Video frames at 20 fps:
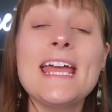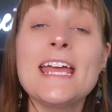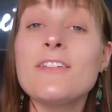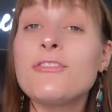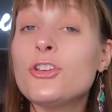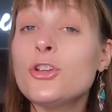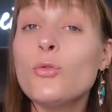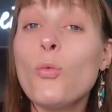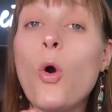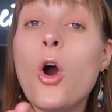
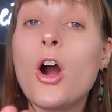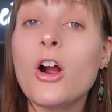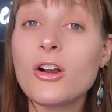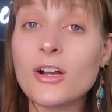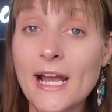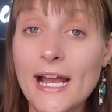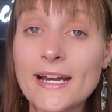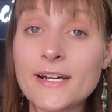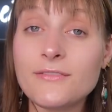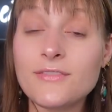If you are
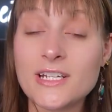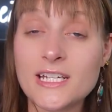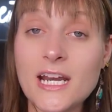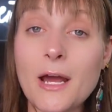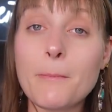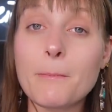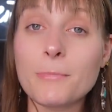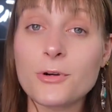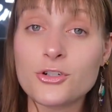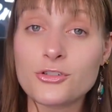kind of a
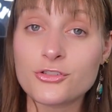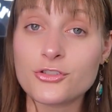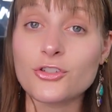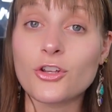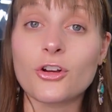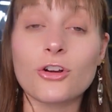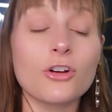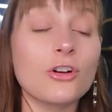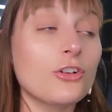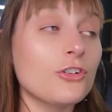numbers
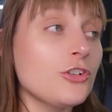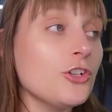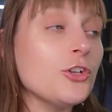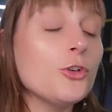nerd,